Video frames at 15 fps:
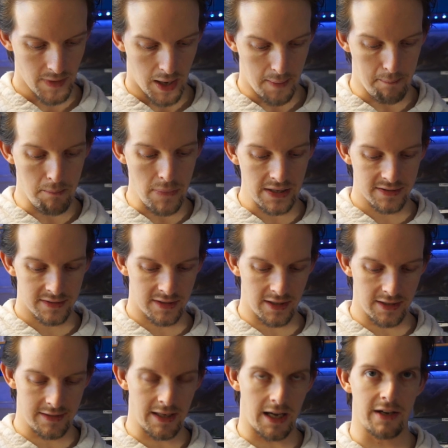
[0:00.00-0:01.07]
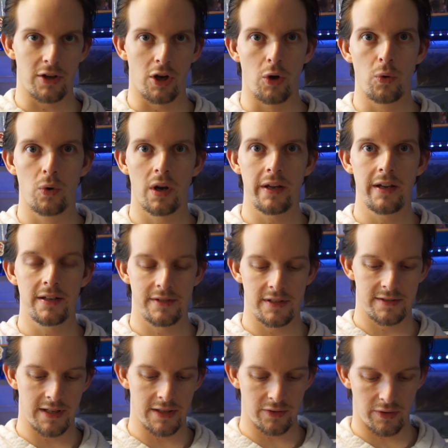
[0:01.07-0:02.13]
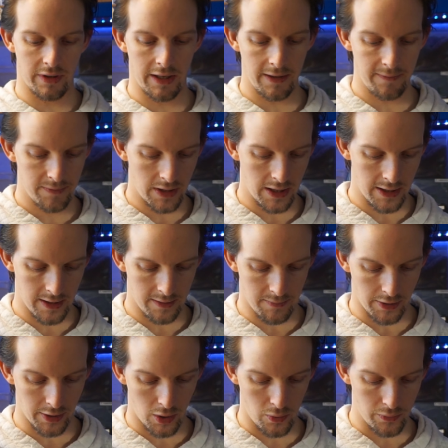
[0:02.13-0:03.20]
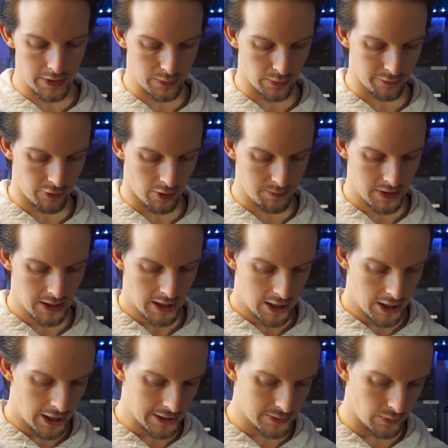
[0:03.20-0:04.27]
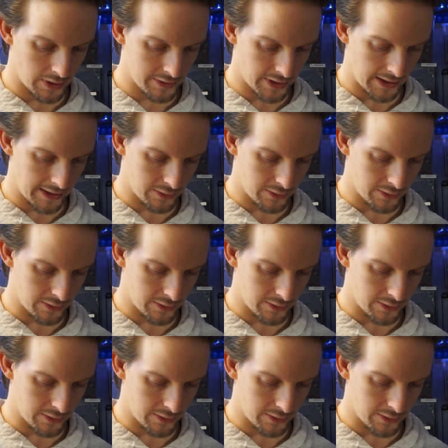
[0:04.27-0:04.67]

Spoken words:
Mr. Dan Oakley, as it says on here. I know who this one's from, as well as a